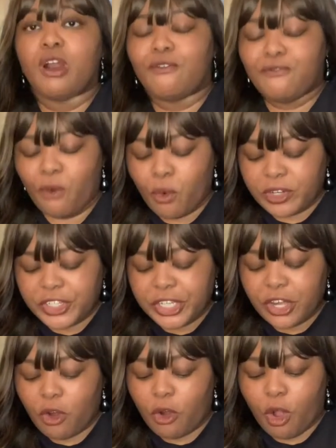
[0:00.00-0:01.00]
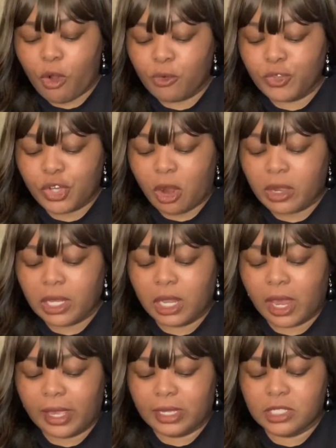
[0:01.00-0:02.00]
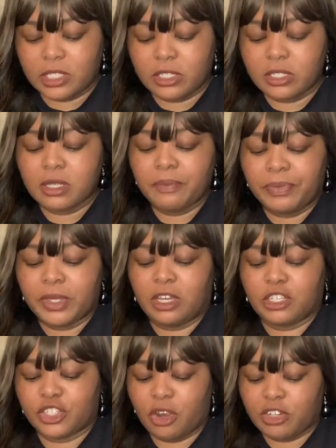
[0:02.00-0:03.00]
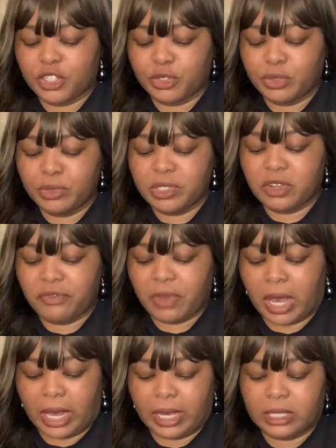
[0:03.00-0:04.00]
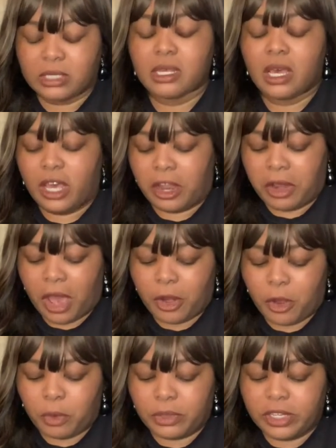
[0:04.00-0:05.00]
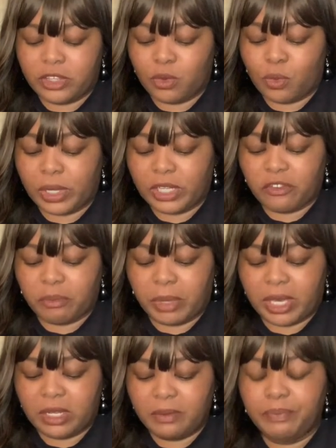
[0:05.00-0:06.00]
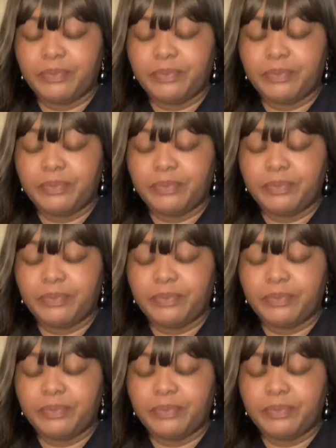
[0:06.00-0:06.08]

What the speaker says: Forging her own dark alliances, Chartreuse defies not only the will of men,